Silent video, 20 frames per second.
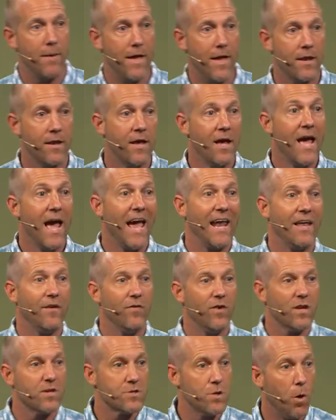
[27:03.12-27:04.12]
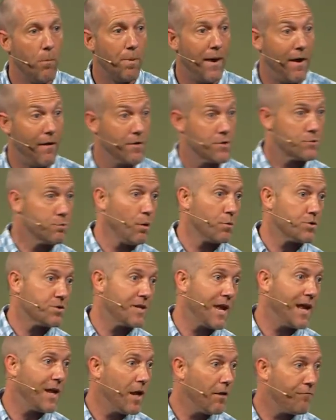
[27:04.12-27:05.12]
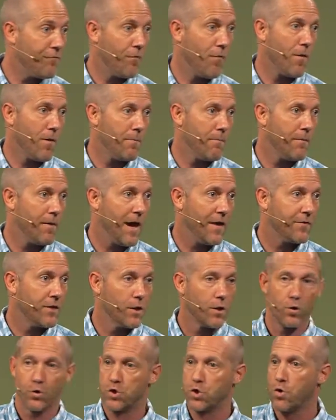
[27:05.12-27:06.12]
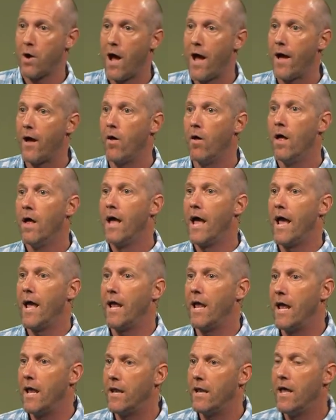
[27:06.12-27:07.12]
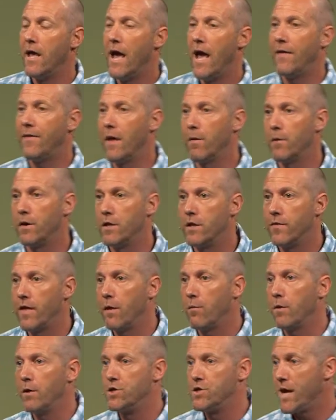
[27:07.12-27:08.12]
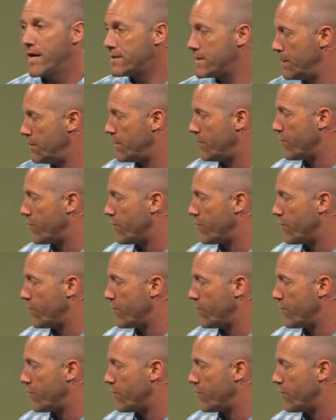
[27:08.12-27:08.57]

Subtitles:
him in. And even his own parents won't stand up for him at the little trial. And they reject him.